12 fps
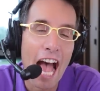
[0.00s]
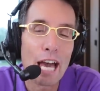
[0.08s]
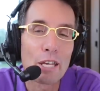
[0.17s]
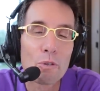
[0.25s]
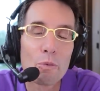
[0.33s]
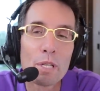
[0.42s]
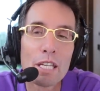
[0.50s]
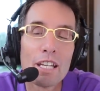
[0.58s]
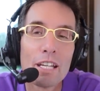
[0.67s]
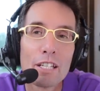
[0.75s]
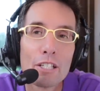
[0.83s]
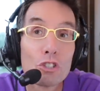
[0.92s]
How do
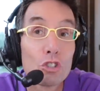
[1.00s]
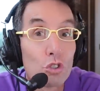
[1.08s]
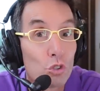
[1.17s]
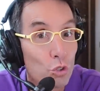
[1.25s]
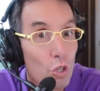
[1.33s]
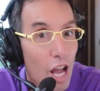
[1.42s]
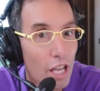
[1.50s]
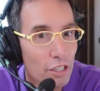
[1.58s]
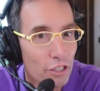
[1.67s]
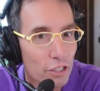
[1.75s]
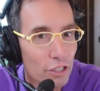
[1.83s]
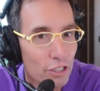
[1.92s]
we
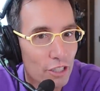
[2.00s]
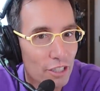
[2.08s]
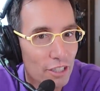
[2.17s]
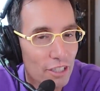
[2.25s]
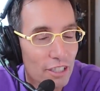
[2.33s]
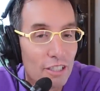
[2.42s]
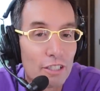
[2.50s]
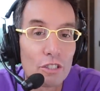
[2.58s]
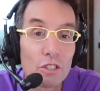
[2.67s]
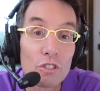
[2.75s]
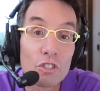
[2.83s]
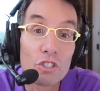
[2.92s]
trust
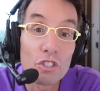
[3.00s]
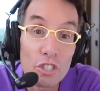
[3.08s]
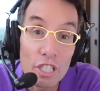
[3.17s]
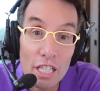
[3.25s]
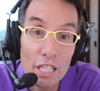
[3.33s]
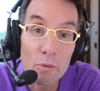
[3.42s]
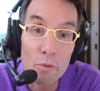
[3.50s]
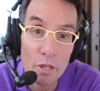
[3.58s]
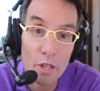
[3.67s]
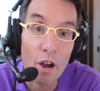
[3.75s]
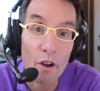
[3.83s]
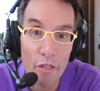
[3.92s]
to see
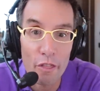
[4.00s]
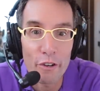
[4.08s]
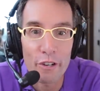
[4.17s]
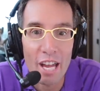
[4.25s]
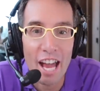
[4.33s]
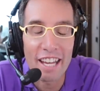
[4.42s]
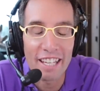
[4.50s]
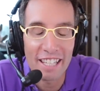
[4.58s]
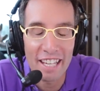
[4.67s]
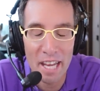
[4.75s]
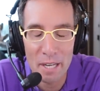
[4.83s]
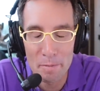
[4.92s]
with our third eye
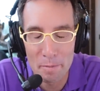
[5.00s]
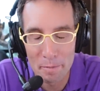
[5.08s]
again?